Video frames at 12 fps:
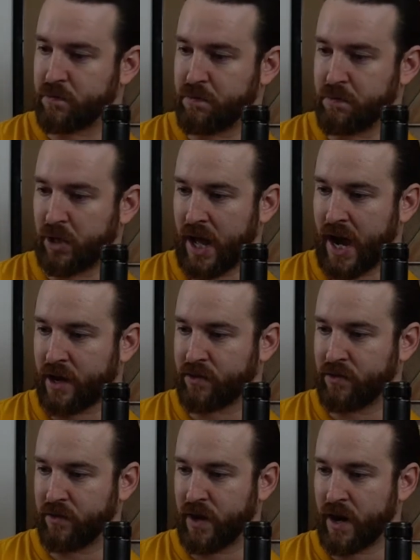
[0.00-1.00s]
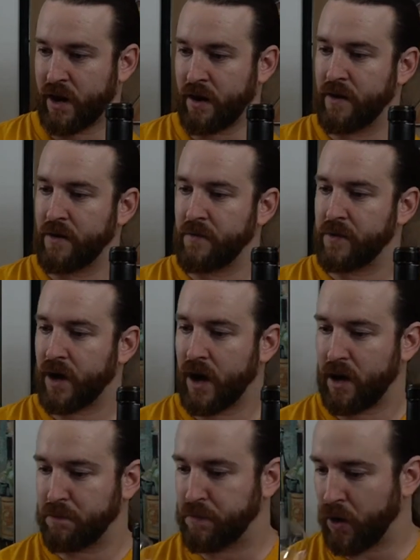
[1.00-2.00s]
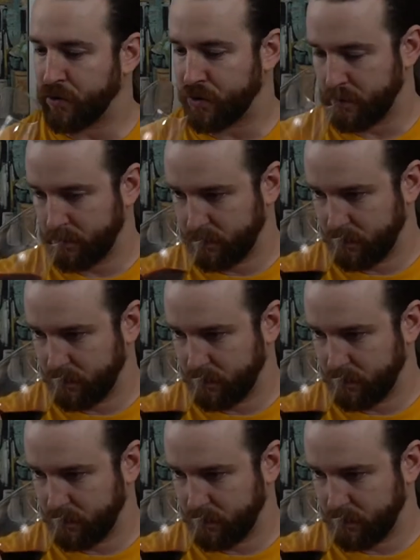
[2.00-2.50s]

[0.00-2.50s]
black through there. Both